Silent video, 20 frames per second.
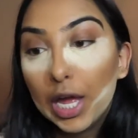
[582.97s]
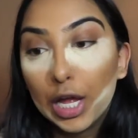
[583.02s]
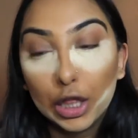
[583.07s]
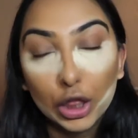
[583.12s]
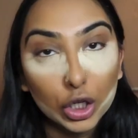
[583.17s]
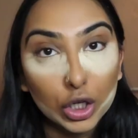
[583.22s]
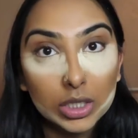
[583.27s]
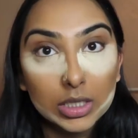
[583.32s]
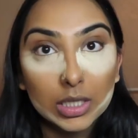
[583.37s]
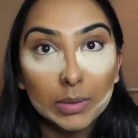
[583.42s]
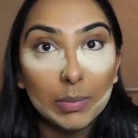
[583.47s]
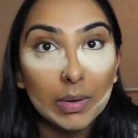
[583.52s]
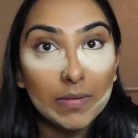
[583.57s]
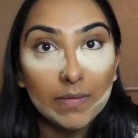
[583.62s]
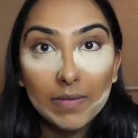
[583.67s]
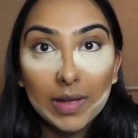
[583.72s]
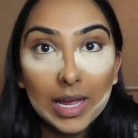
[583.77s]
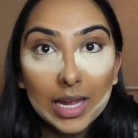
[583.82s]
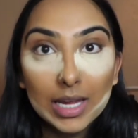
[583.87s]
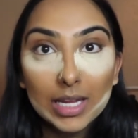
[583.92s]
it looks on my
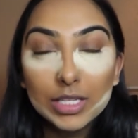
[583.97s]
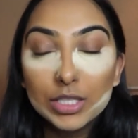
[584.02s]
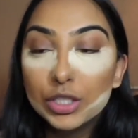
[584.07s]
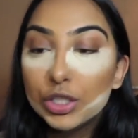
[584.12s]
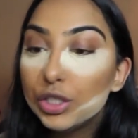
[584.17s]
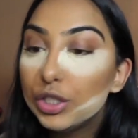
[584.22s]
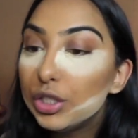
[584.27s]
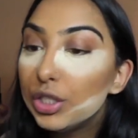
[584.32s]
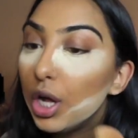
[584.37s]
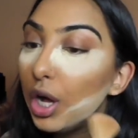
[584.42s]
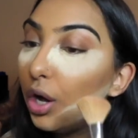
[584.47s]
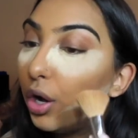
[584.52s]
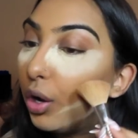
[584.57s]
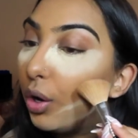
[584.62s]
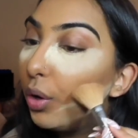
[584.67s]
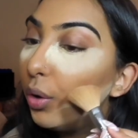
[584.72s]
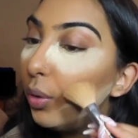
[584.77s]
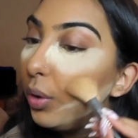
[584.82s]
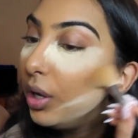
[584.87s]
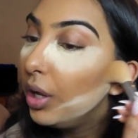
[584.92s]
face
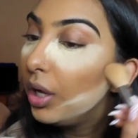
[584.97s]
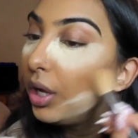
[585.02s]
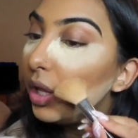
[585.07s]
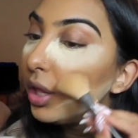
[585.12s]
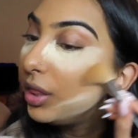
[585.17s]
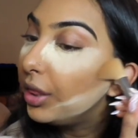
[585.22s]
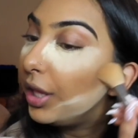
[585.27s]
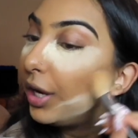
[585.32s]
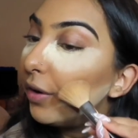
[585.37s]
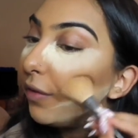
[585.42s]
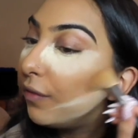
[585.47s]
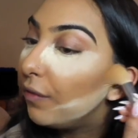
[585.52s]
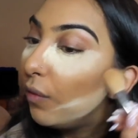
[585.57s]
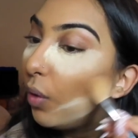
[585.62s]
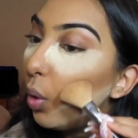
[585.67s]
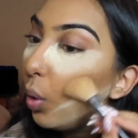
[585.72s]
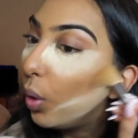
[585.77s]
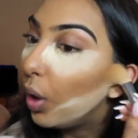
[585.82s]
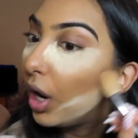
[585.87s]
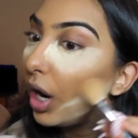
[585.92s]
so
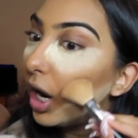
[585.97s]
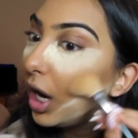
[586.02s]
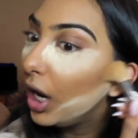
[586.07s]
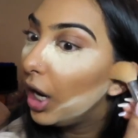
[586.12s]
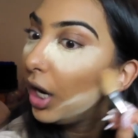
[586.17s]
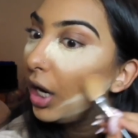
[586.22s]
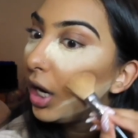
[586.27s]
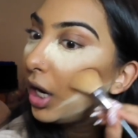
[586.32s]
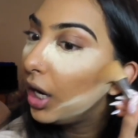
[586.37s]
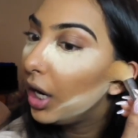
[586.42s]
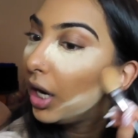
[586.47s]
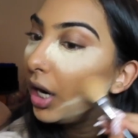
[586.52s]
therefore